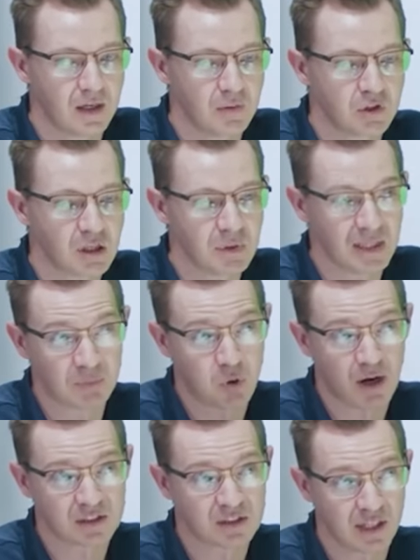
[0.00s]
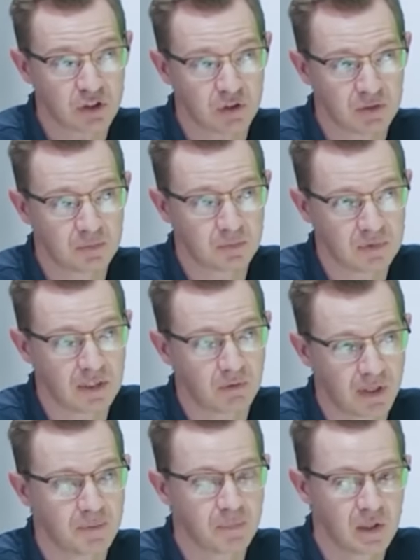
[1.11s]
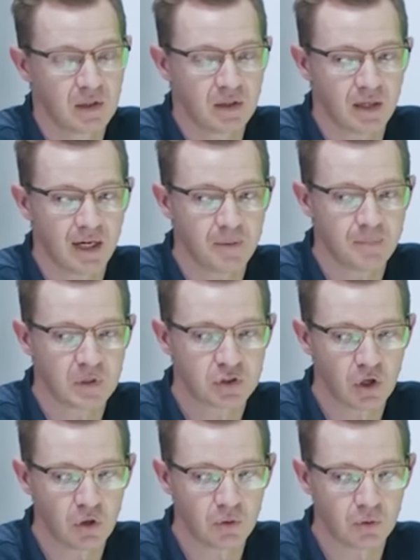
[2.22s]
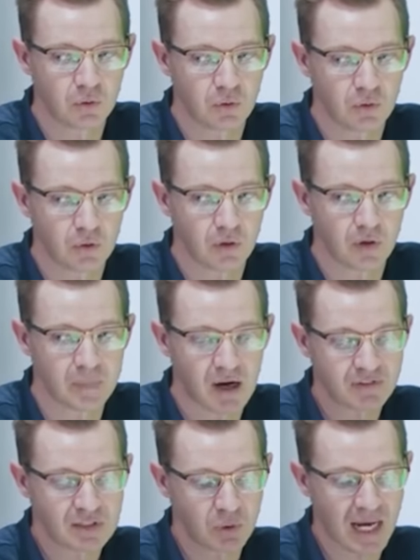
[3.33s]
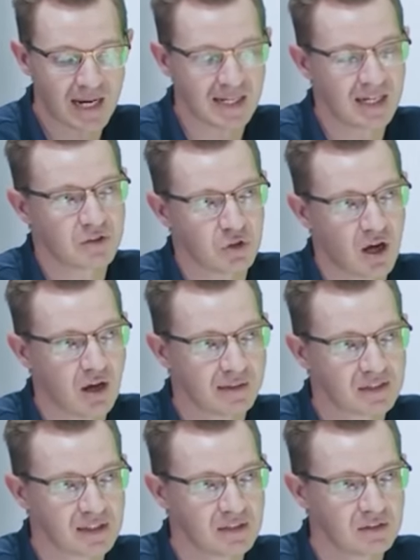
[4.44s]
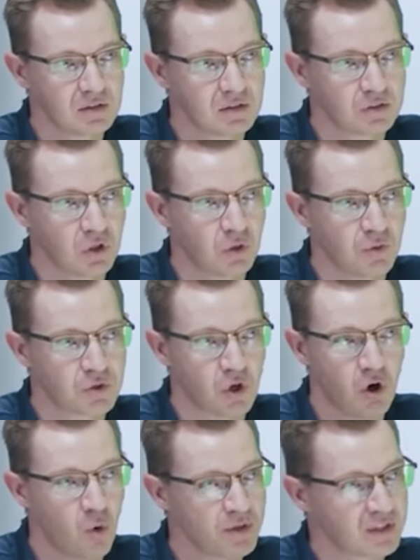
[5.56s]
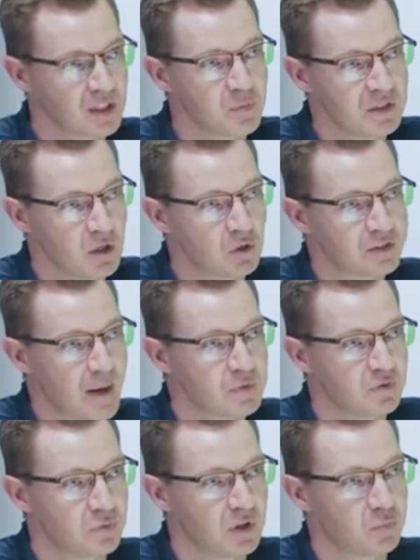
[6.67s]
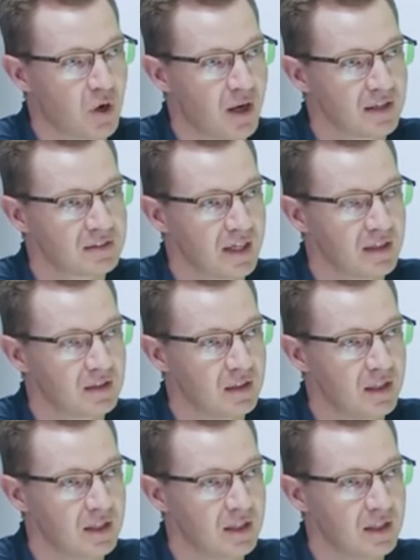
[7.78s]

You're talking about like product selection, mm-hmm. right? So, I mean, obviously we're heading into the holiday season. So there's always going to be those types of products that